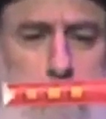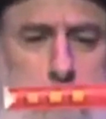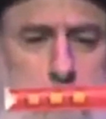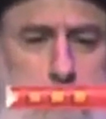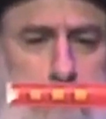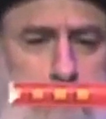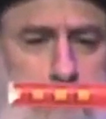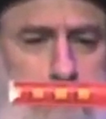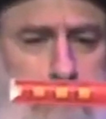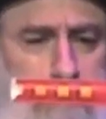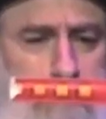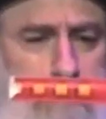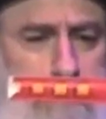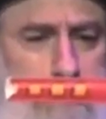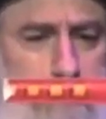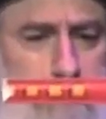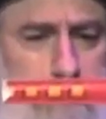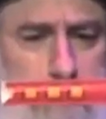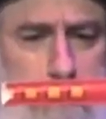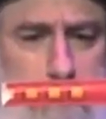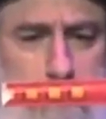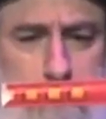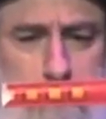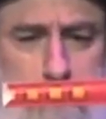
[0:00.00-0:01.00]
and that's an
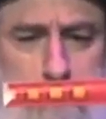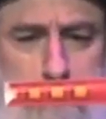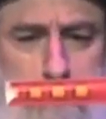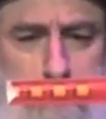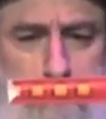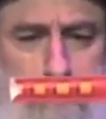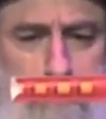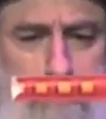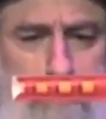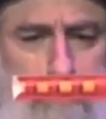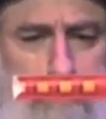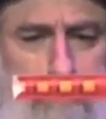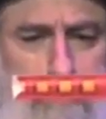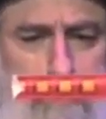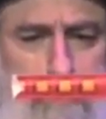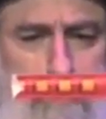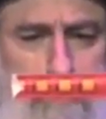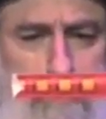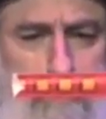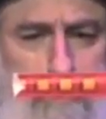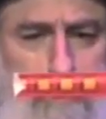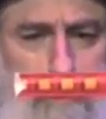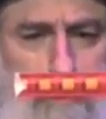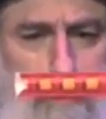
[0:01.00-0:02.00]
inhale. I
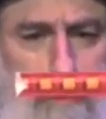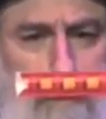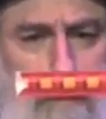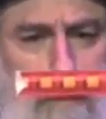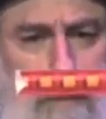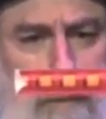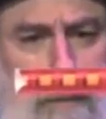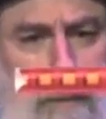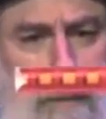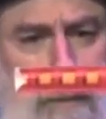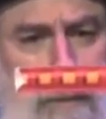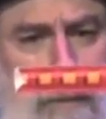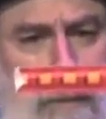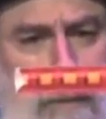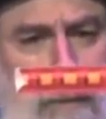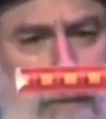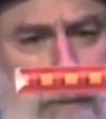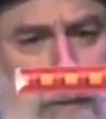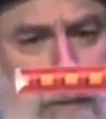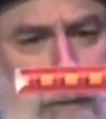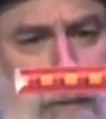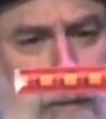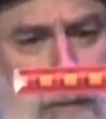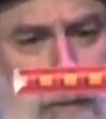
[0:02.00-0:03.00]
know how to do this.
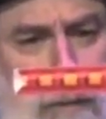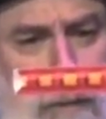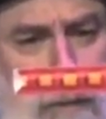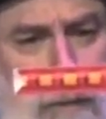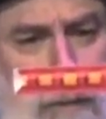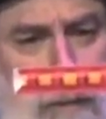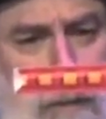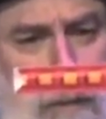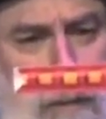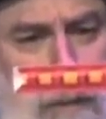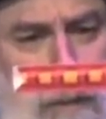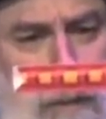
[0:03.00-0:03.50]
And then you